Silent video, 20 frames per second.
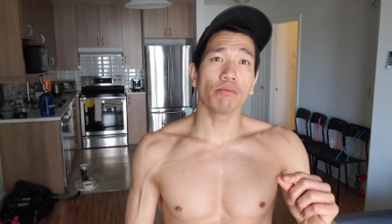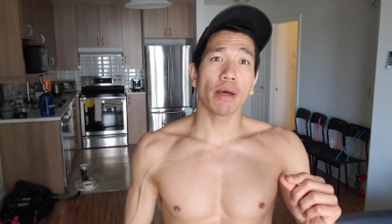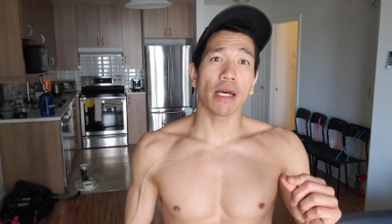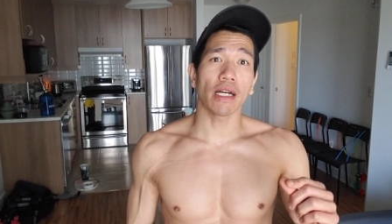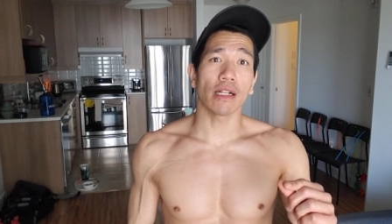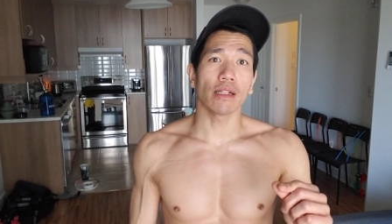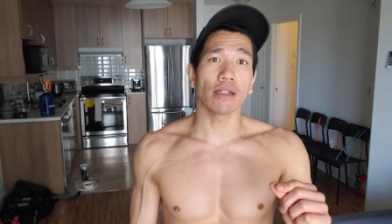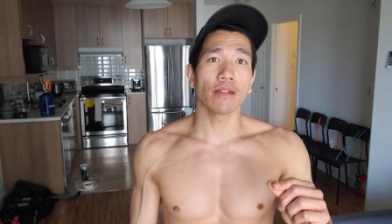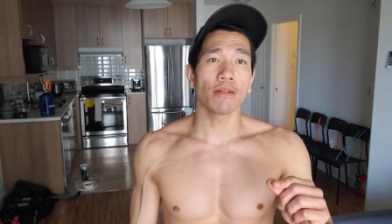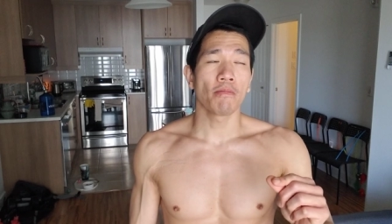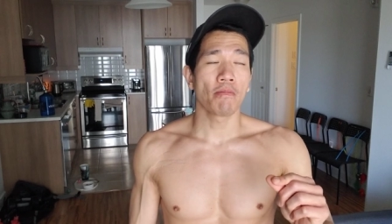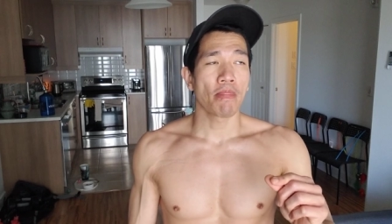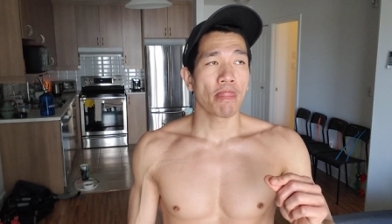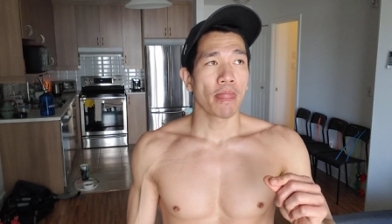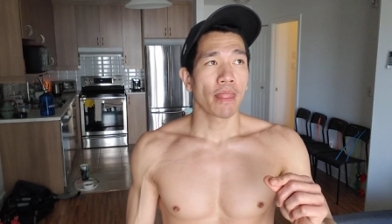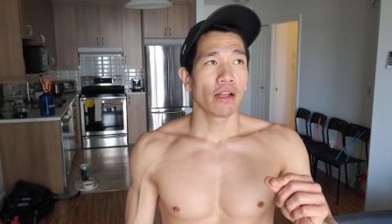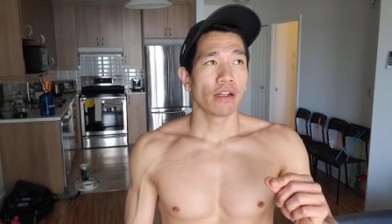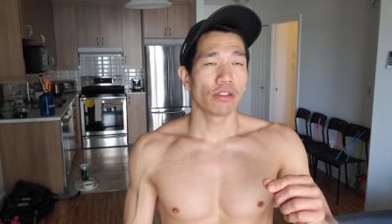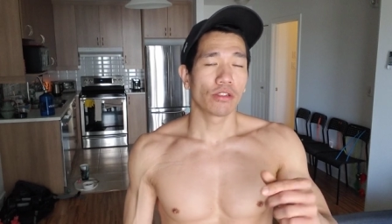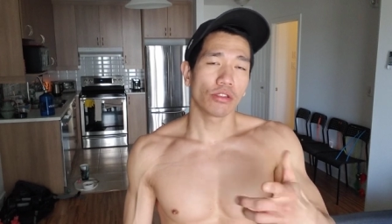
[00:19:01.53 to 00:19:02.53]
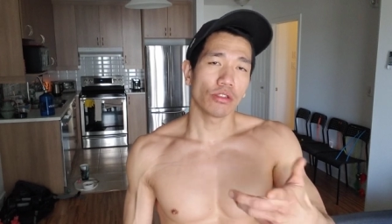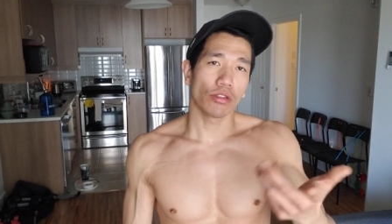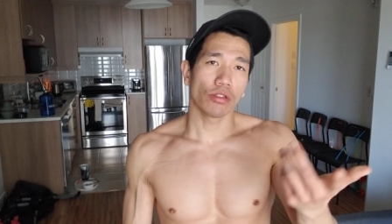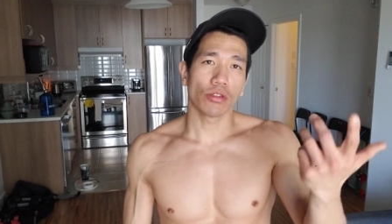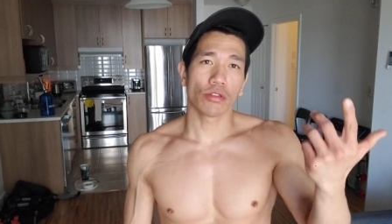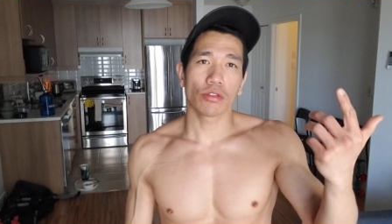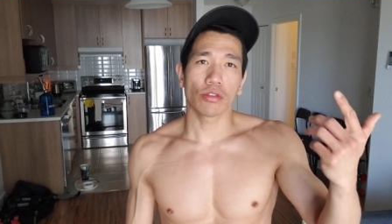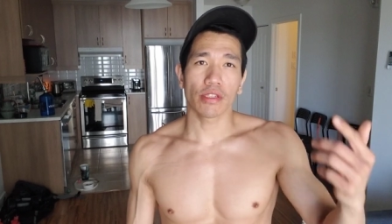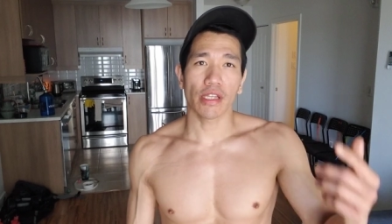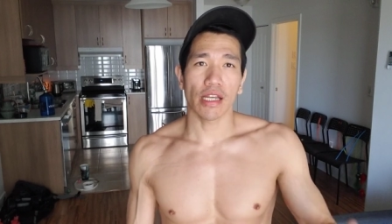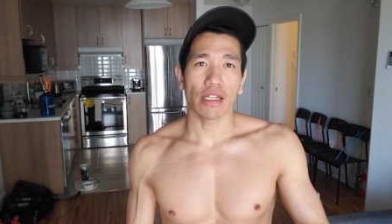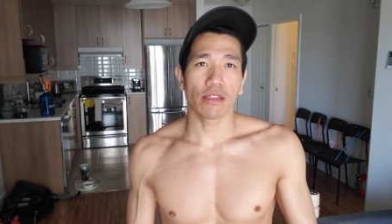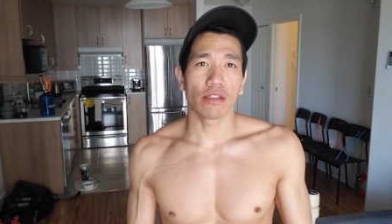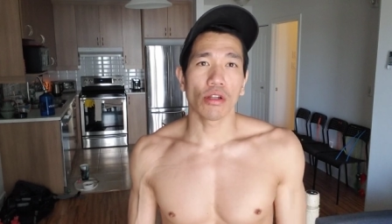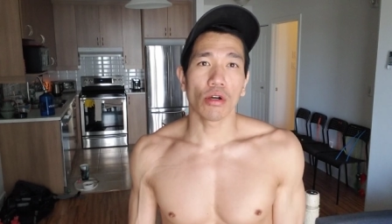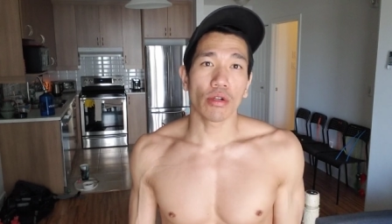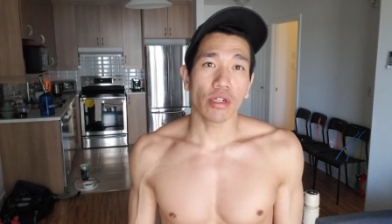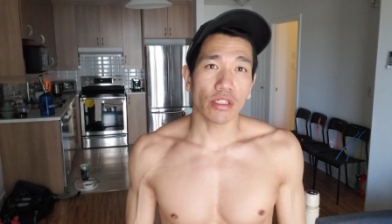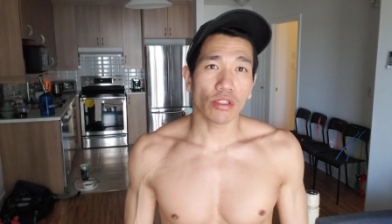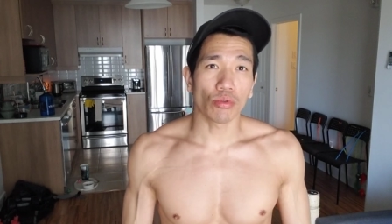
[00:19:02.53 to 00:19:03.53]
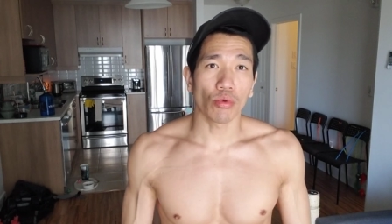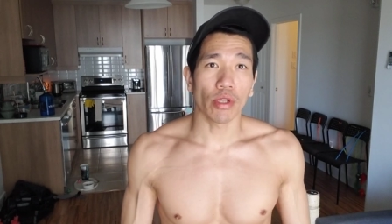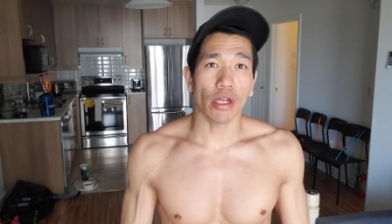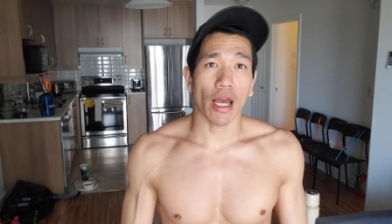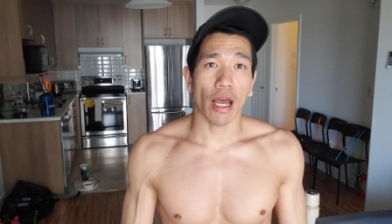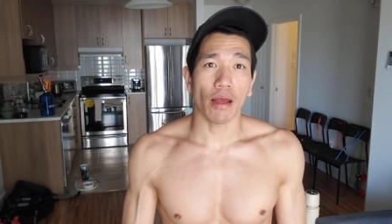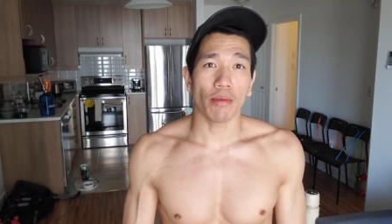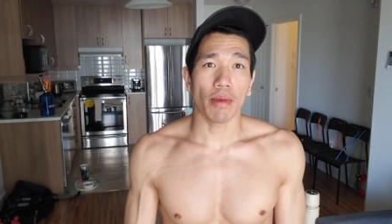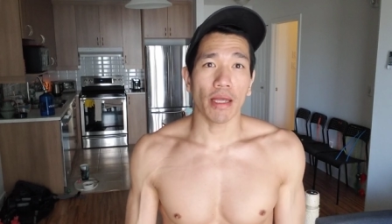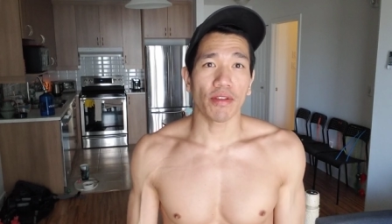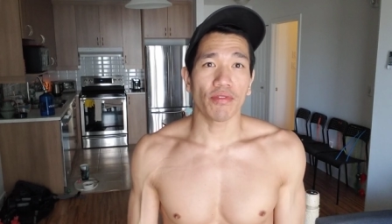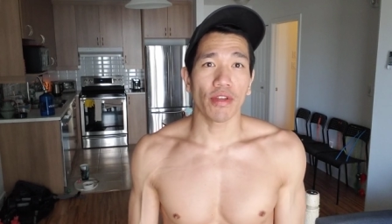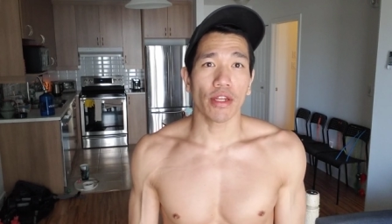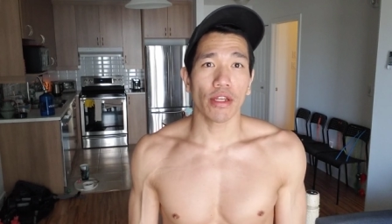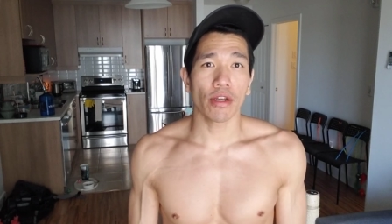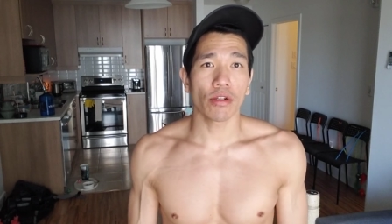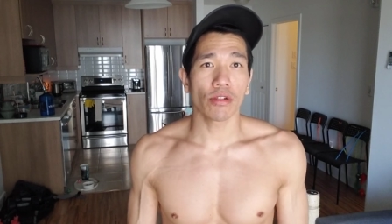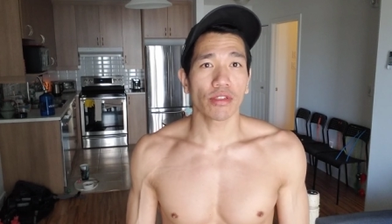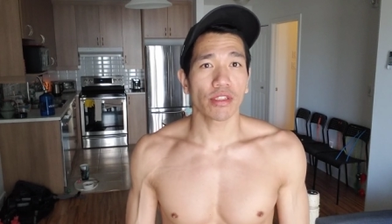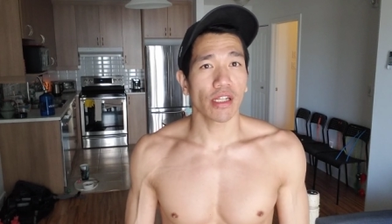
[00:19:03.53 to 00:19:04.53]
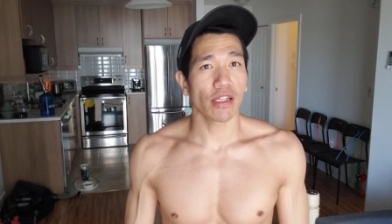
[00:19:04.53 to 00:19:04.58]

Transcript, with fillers: bell to, to get noticed when I make videos.